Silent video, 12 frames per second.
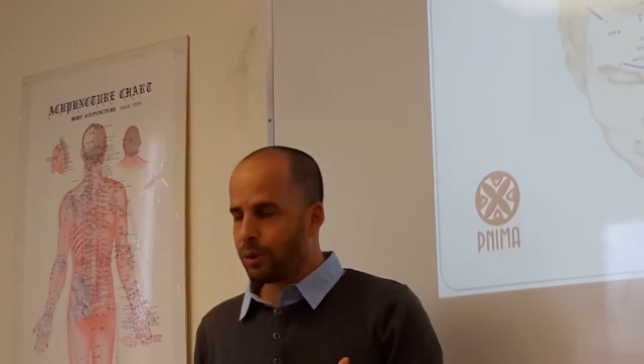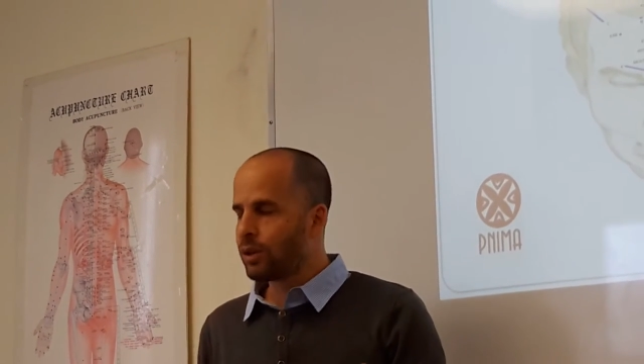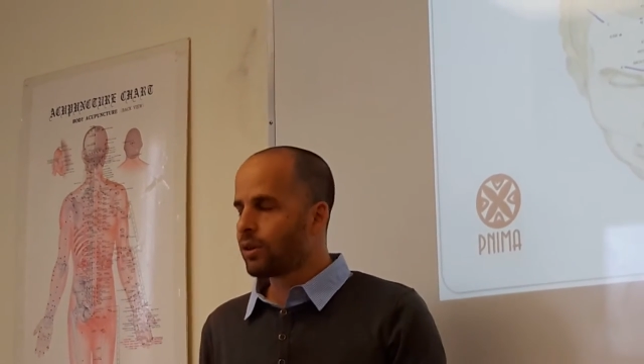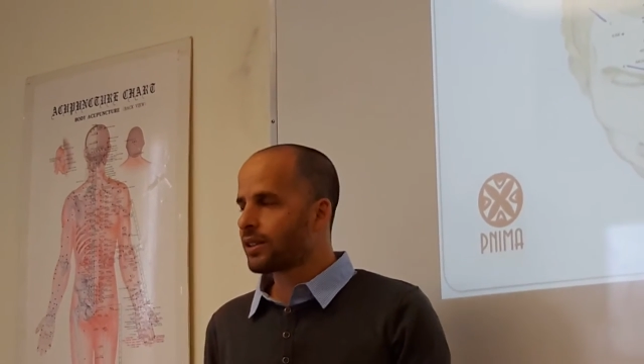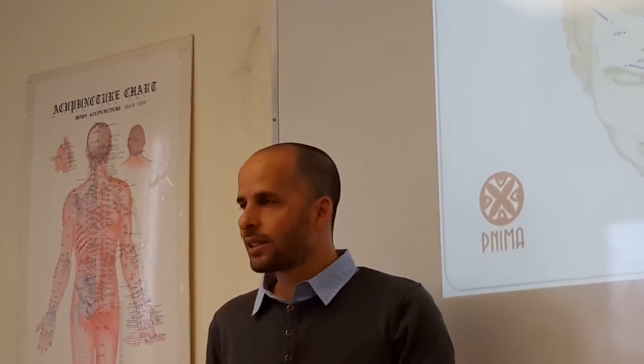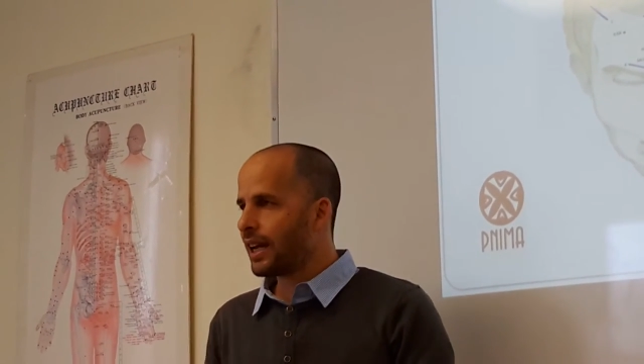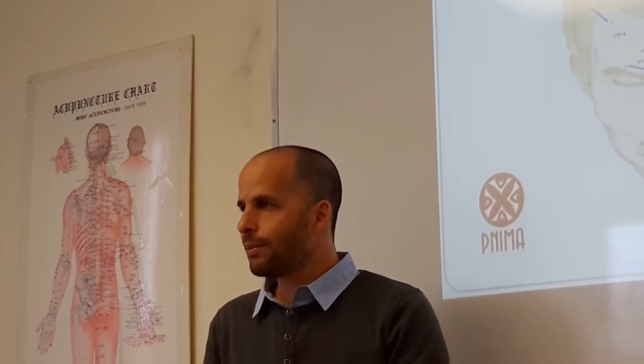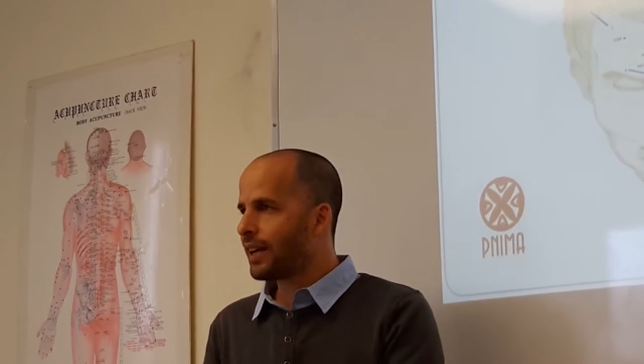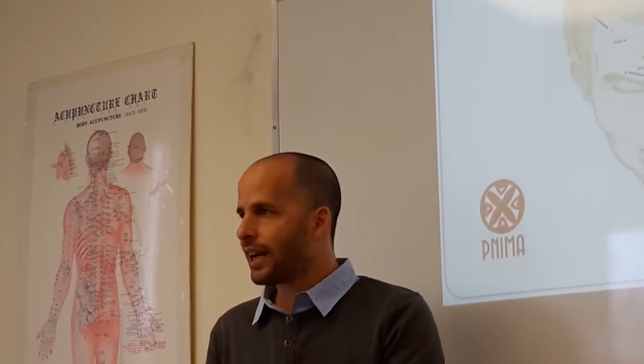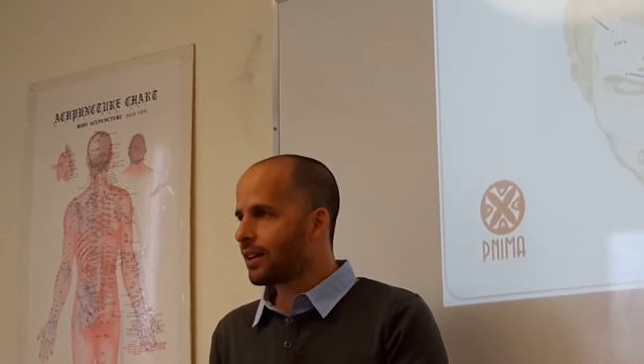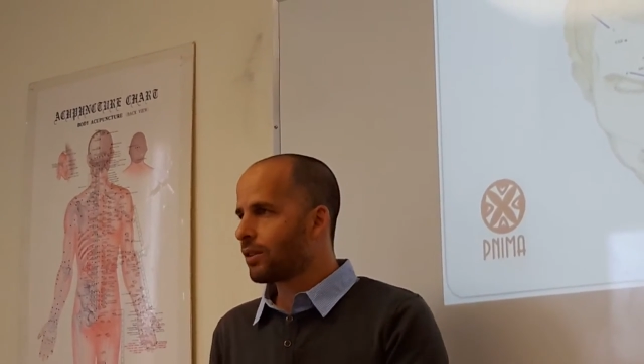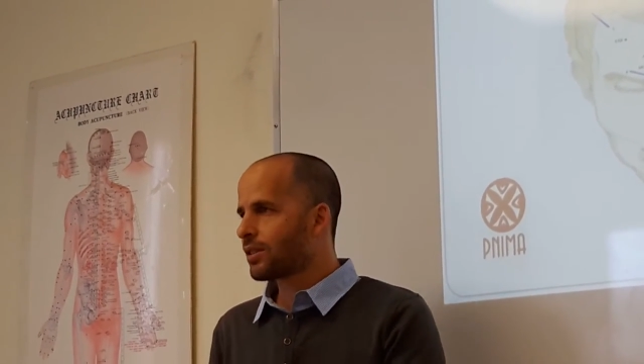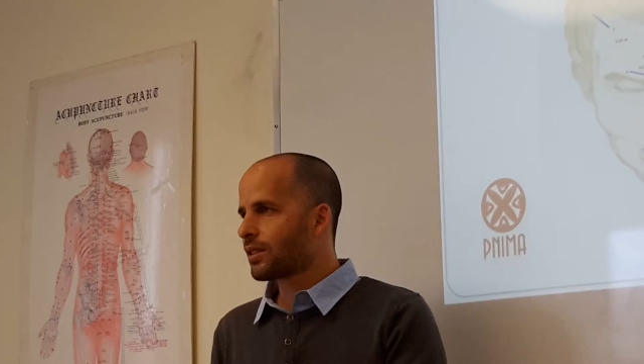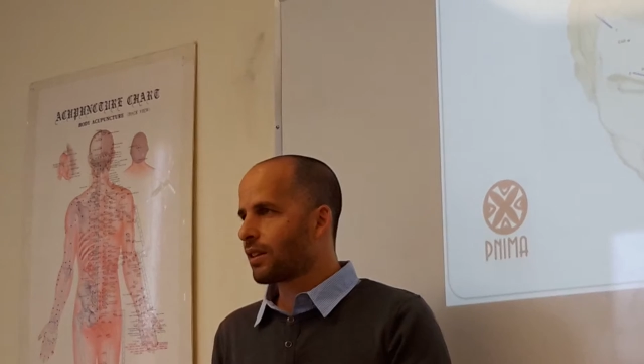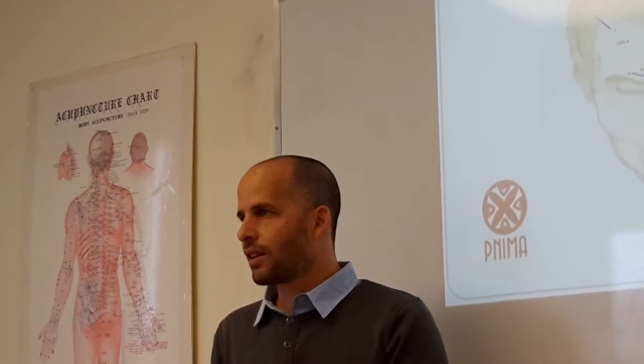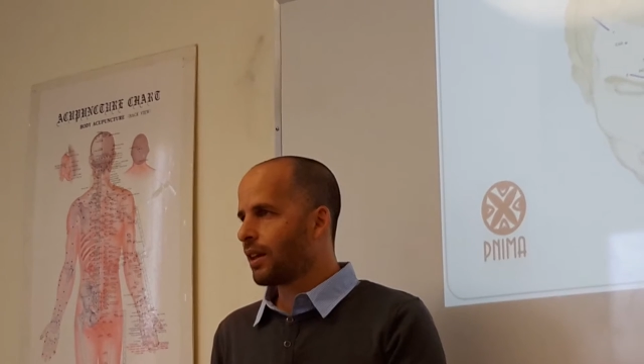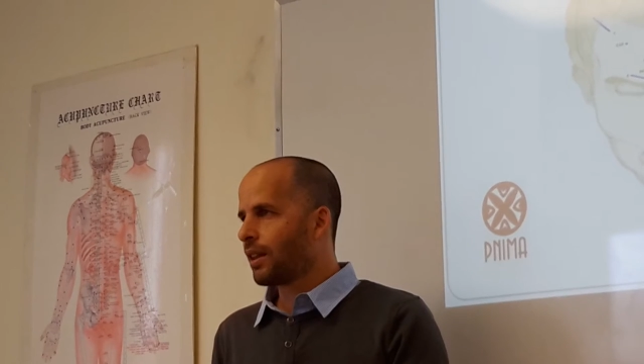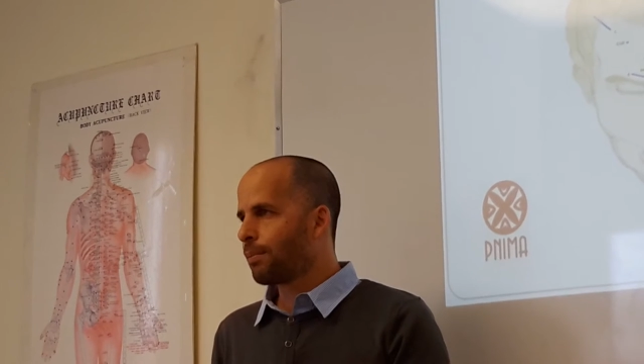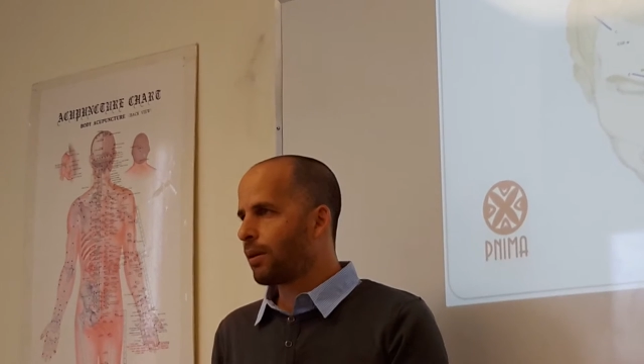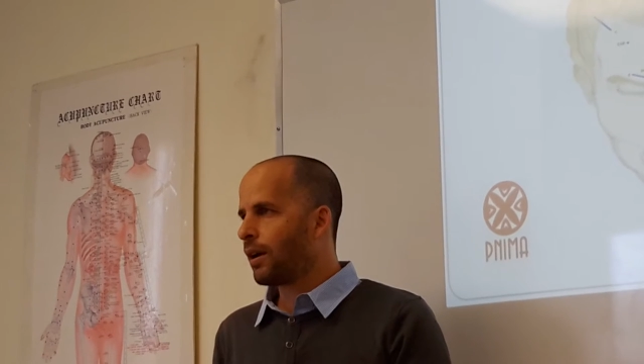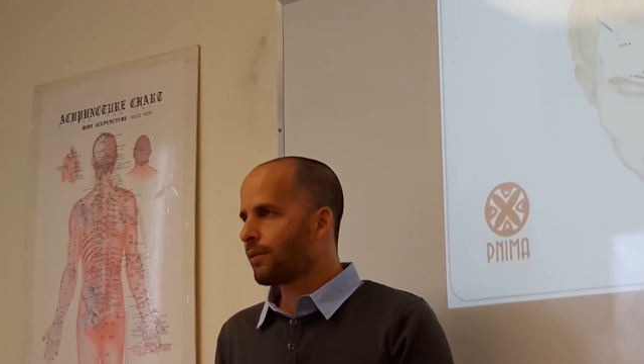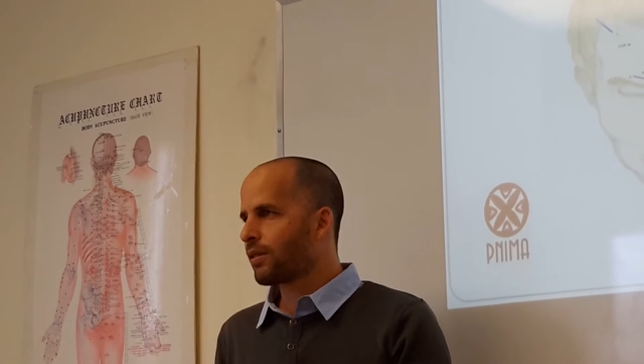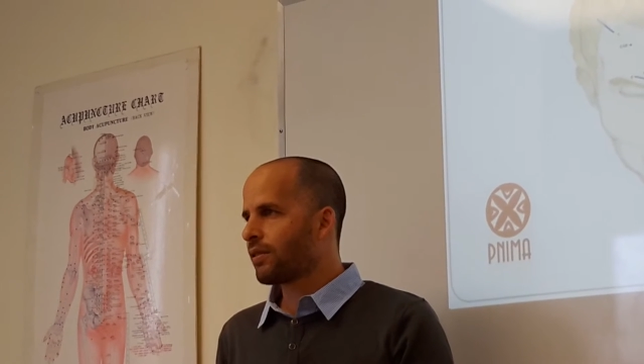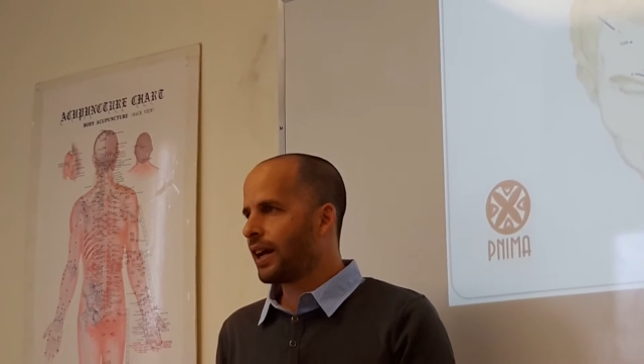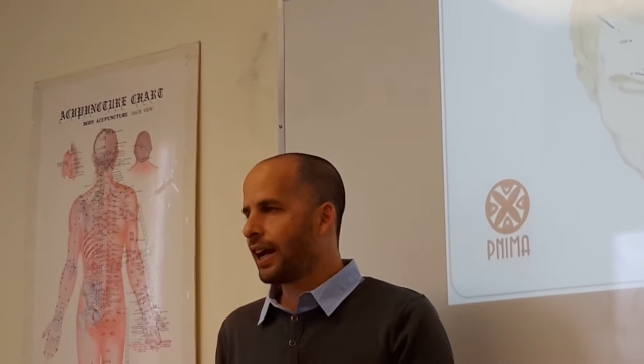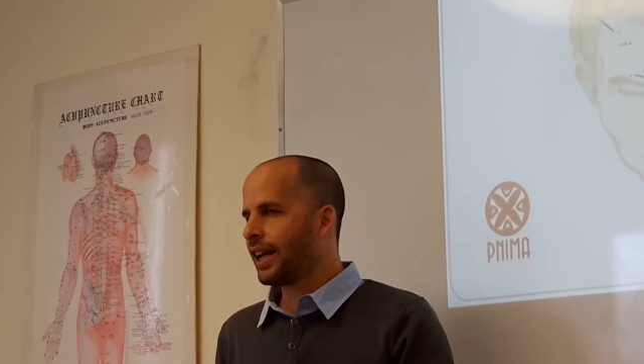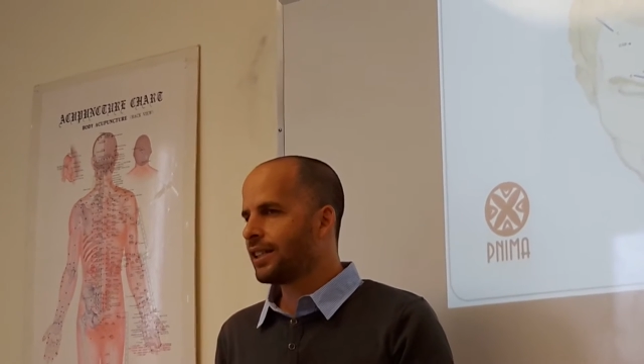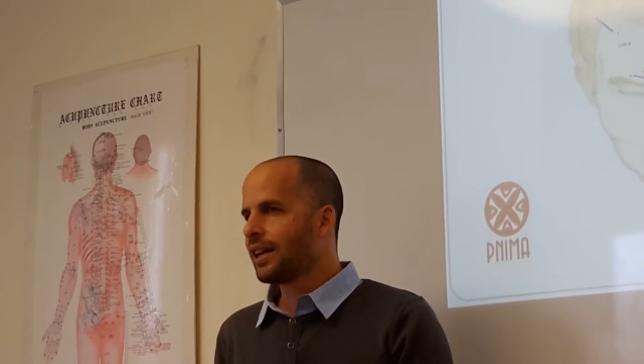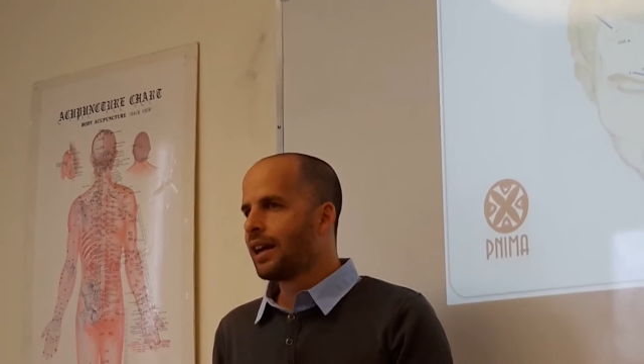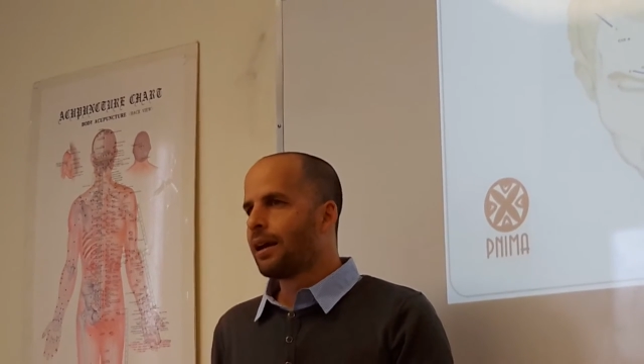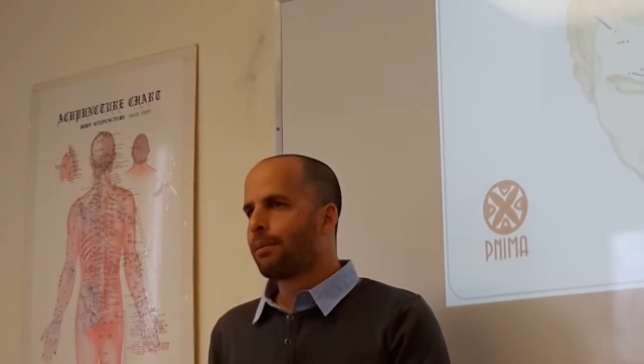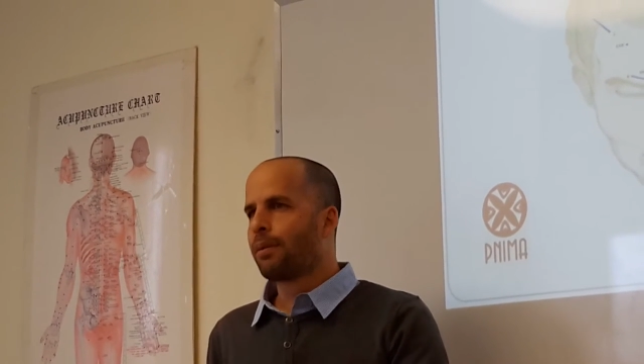we do the same diagnosis of the, the palms of the hand,